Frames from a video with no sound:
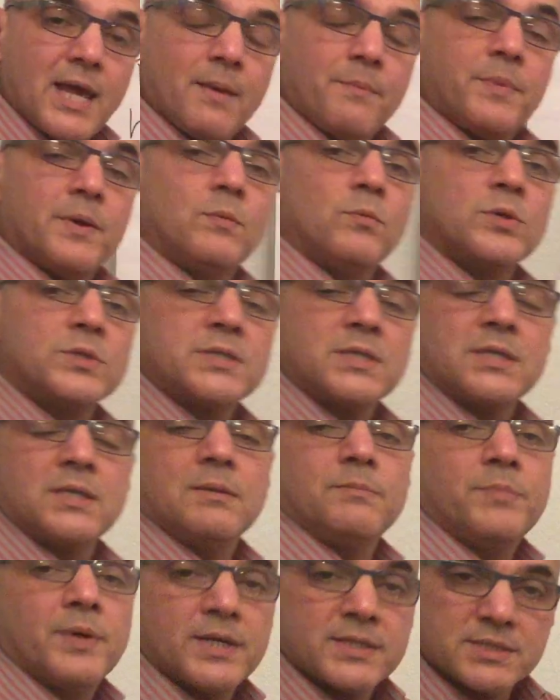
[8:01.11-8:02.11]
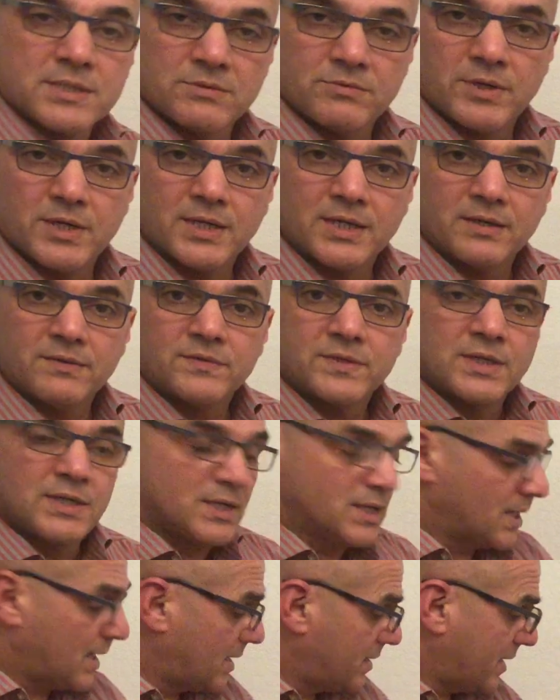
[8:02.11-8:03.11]
happened was that the bus arrived,
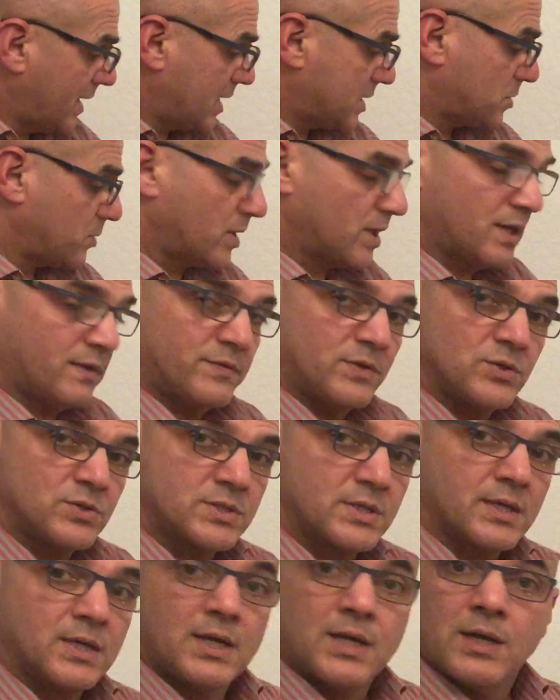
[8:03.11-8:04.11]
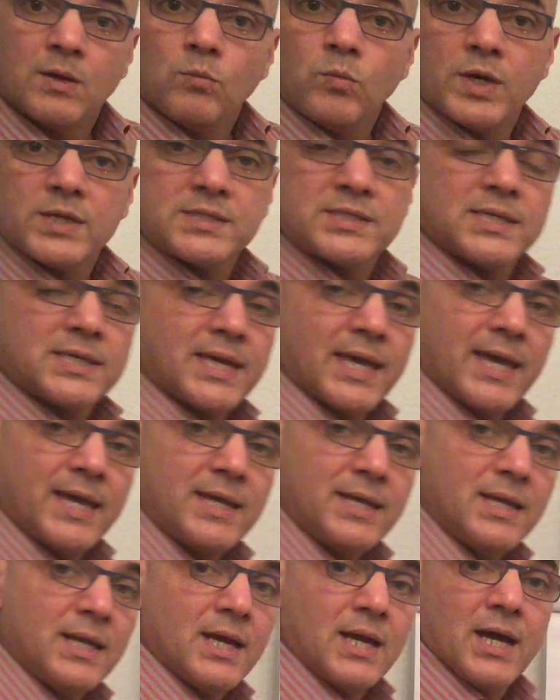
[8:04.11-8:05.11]
and that's why I've used it. Once
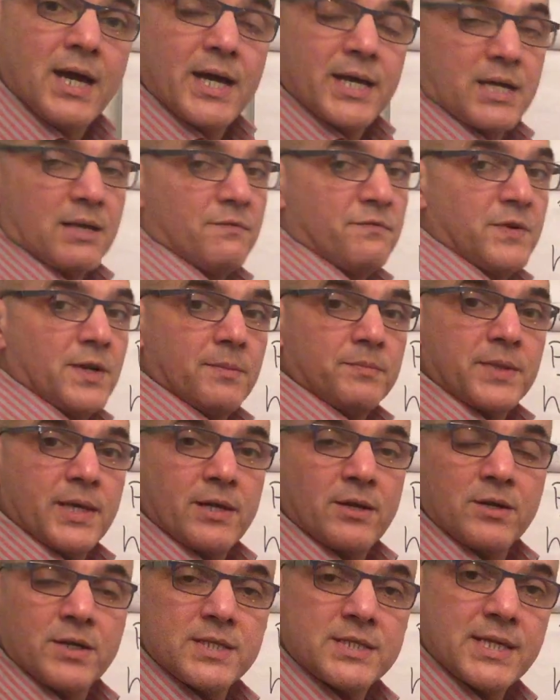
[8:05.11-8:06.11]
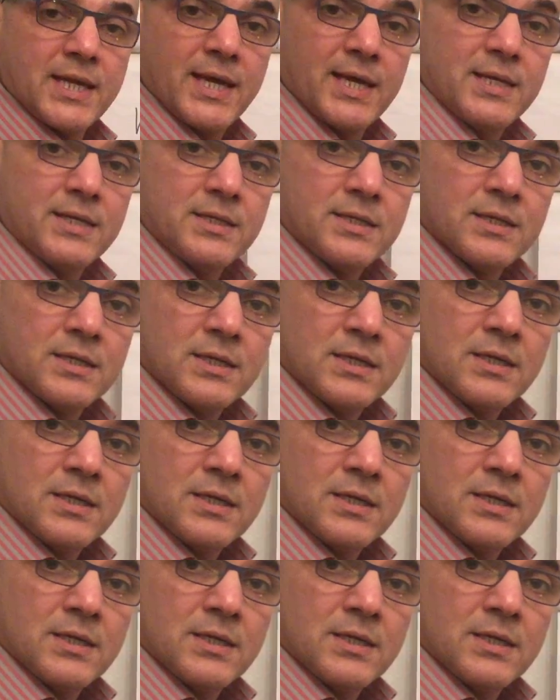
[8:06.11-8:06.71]
again, I can flip that on its head.